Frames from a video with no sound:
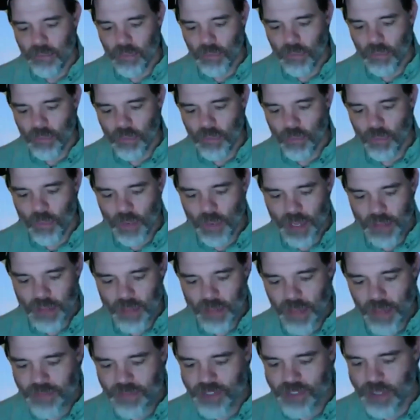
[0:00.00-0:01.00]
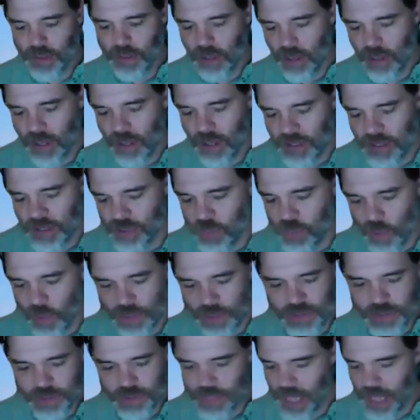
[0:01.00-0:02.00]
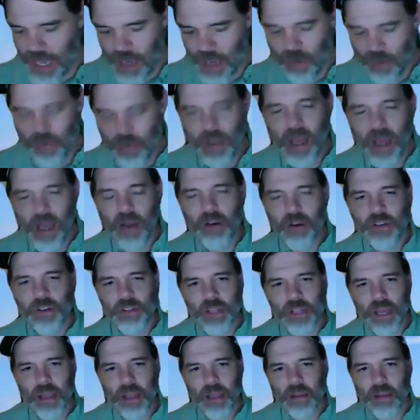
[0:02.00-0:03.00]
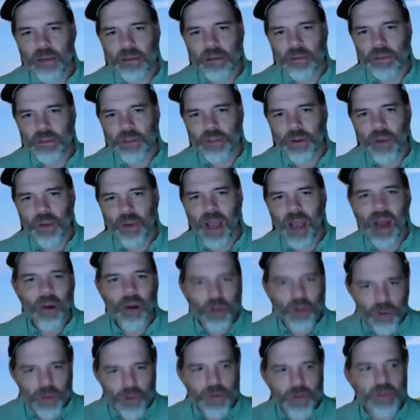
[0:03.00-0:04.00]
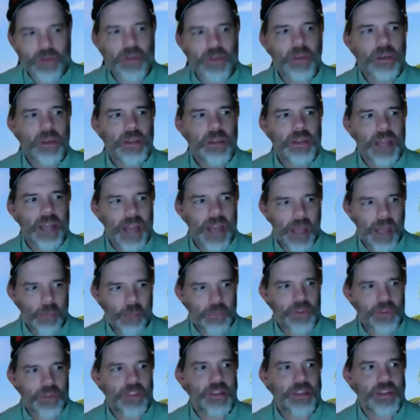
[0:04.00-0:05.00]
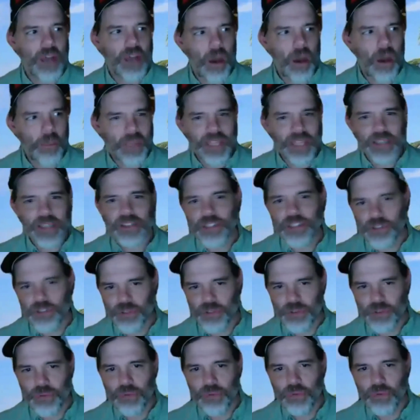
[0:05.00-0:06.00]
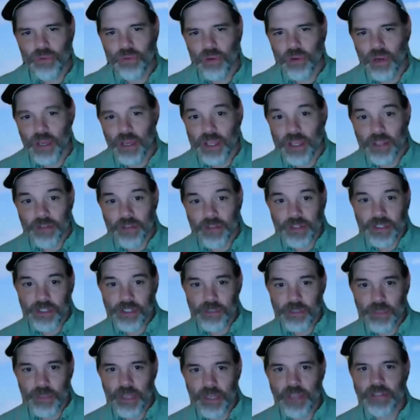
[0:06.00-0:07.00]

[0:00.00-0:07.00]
when I left, I just wondered how could that, how could that empathy come into a healing space?